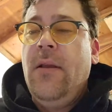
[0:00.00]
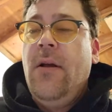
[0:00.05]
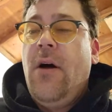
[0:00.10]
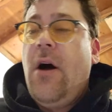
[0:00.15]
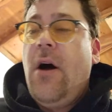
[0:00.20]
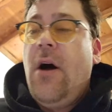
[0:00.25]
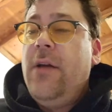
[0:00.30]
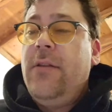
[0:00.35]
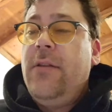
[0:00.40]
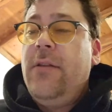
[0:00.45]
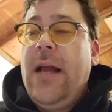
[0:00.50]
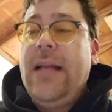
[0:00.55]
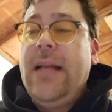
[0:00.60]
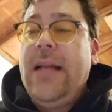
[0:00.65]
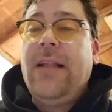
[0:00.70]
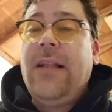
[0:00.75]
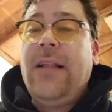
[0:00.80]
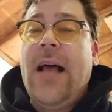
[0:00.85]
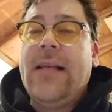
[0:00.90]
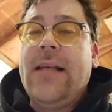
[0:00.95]
Online
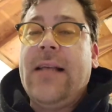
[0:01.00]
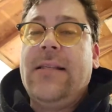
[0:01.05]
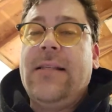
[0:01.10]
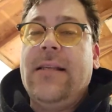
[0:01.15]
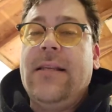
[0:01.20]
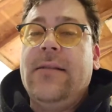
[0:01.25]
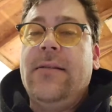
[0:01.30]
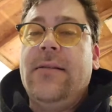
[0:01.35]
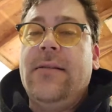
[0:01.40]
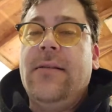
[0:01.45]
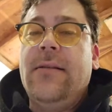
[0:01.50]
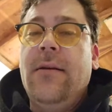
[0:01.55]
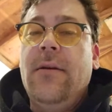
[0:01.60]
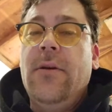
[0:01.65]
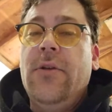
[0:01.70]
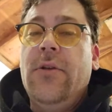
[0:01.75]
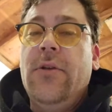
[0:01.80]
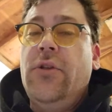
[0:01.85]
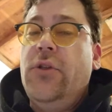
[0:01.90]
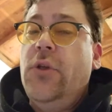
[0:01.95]
classes,
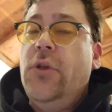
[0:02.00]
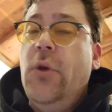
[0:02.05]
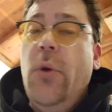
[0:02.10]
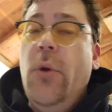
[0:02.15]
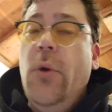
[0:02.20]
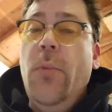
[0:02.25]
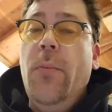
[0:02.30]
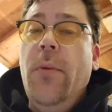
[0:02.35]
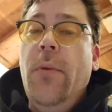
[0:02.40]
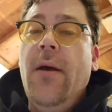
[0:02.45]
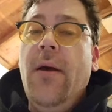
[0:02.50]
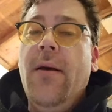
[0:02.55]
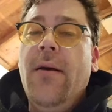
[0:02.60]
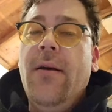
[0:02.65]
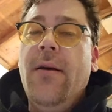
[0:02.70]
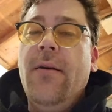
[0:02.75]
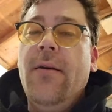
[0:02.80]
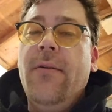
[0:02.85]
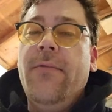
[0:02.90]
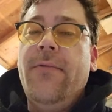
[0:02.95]
Zoom
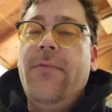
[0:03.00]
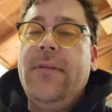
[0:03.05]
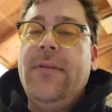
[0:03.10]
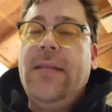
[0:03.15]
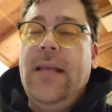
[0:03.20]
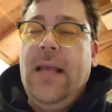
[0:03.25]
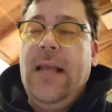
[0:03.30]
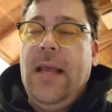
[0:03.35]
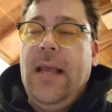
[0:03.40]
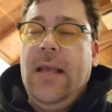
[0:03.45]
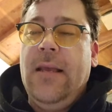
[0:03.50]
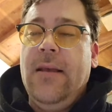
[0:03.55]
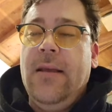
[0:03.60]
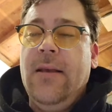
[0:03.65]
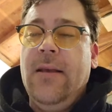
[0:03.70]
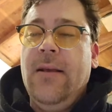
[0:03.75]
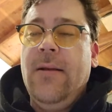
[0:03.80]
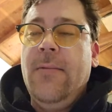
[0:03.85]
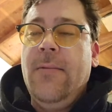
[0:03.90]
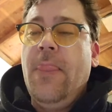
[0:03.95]
fatigue.
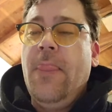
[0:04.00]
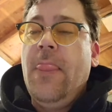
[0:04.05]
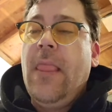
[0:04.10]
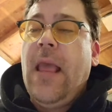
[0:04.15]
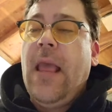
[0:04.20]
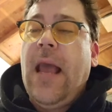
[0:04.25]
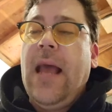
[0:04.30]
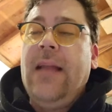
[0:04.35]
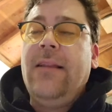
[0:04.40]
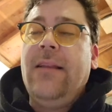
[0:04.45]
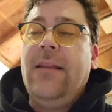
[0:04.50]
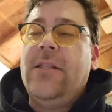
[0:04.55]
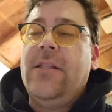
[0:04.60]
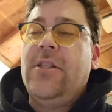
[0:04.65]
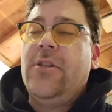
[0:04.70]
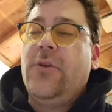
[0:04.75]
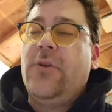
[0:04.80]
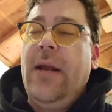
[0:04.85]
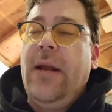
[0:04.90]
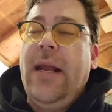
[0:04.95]
Endless
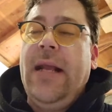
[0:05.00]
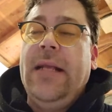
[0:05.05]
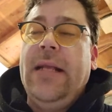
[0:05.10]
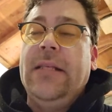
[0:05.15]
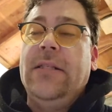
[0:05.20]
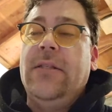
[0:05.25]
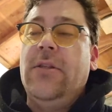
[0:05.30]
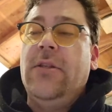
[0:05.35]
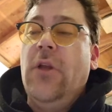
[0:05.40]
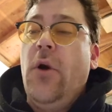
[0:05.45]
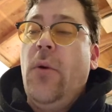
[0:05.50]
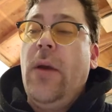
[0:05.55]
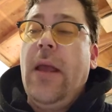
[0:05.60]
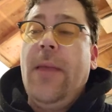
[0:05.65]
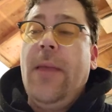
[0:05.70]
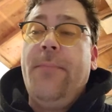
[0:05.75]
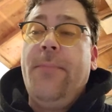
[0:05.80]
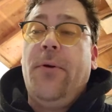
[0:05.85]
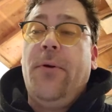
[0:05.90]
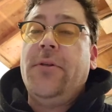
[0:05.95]
screens, no
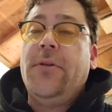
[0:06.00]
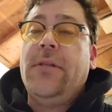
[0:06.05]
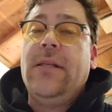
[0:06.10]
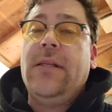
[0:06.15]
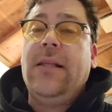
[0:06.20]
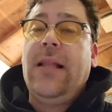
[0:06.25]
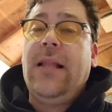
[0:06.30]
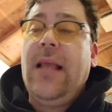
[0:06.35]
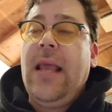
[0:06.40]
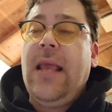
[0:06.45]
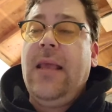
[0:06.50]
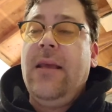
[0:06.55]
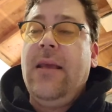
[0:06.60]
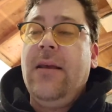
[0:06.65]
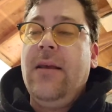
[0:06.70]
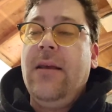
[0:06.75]
in-person league.